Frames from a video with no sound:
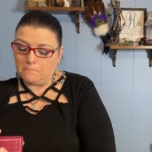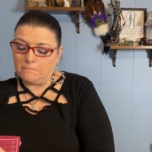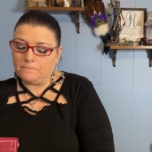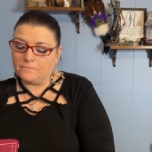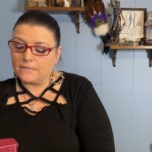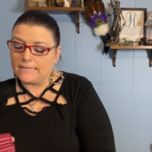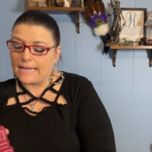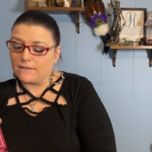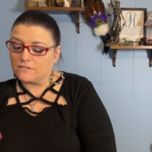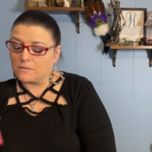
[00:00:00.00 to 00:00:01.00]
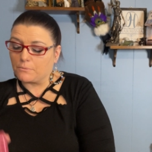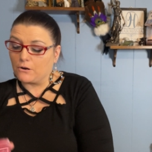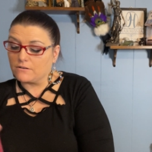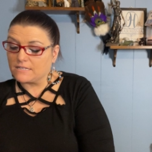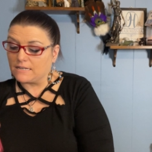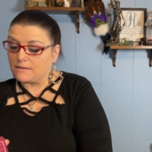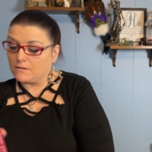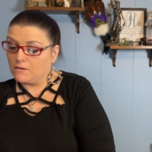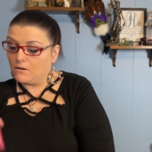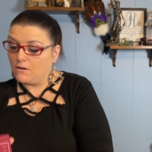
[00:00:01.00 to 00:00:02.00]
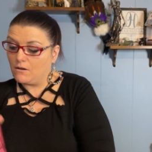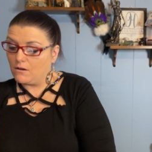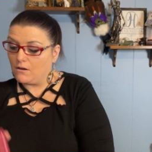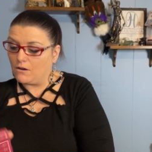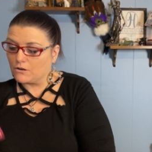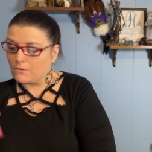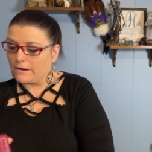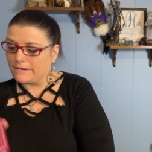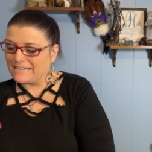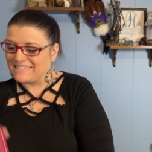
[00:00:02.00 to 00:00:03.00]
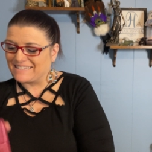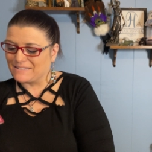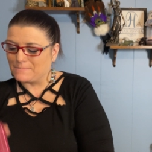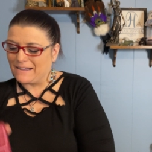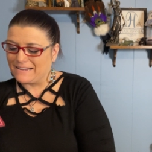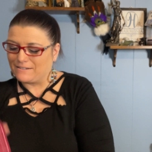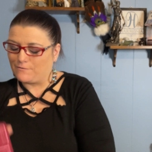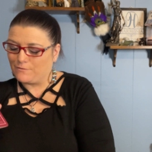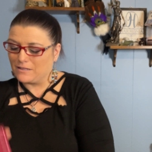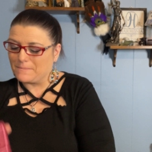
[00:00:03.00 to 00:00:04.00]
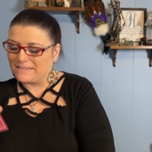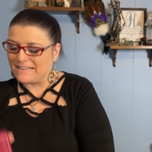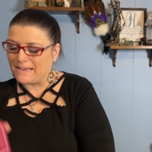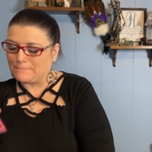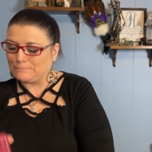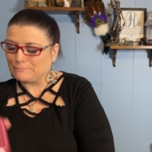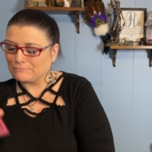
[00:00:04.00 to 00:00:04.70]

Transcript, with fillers: and how does the person on Aquarius's mind feel about them?